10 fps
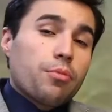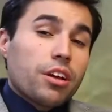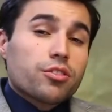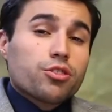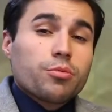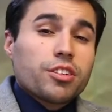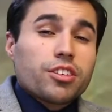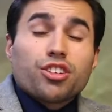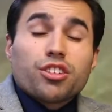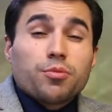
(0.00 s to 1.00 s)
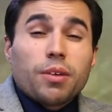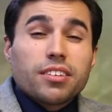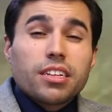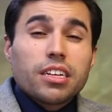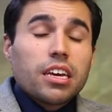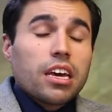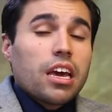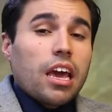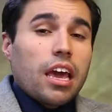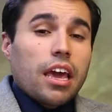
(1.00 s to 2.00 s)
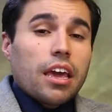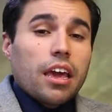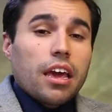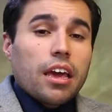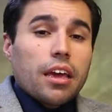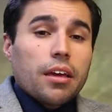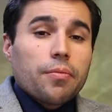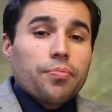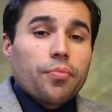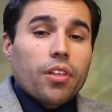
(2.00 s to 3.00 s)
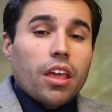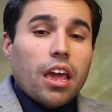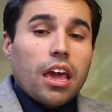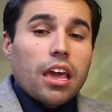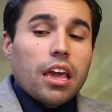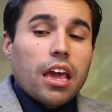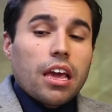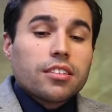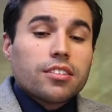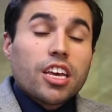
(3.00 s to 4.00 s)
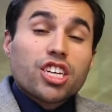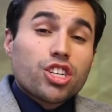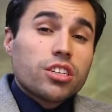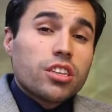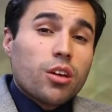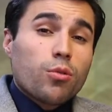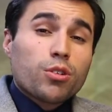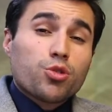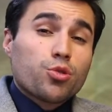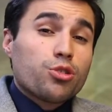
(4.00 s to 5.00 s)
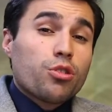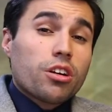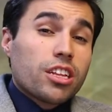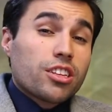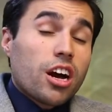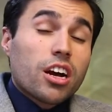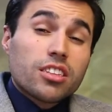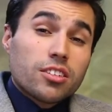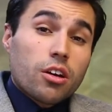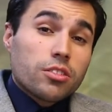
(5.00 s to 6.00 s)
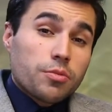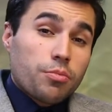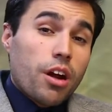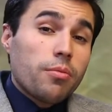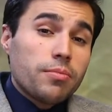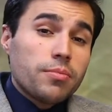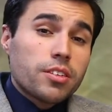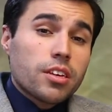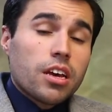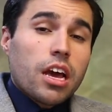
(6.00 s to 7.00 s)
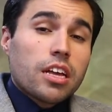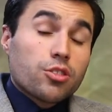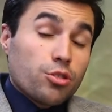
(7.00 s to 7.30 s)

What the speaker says: brainstorming session is basically a session in which you are going to talk and discuss problems and